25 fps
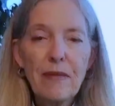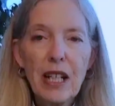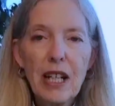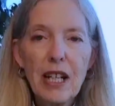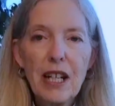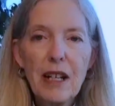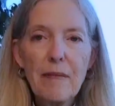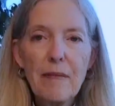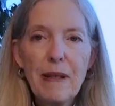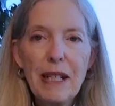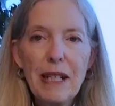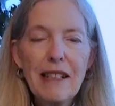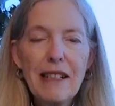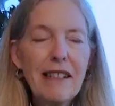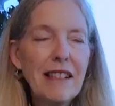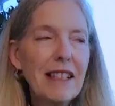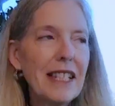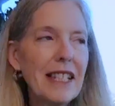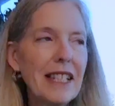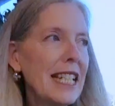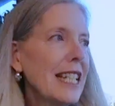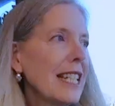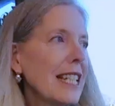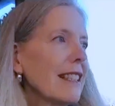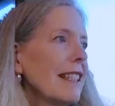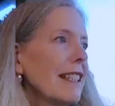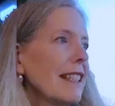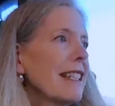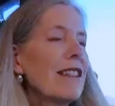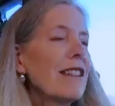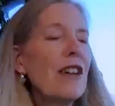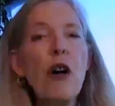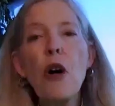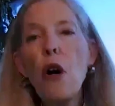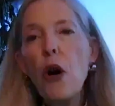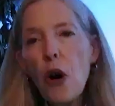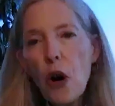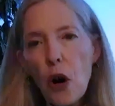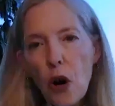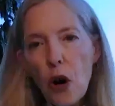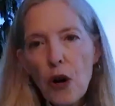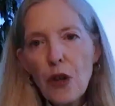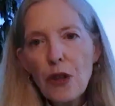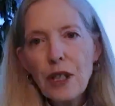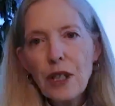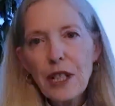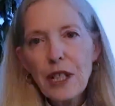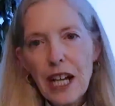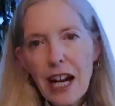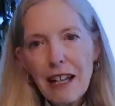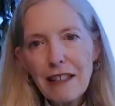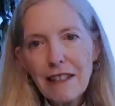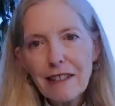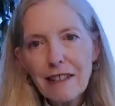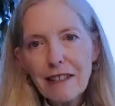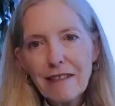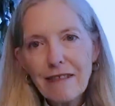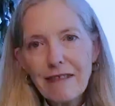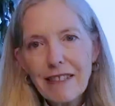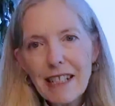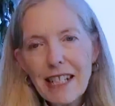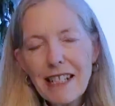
Um, it's seeing like all the color.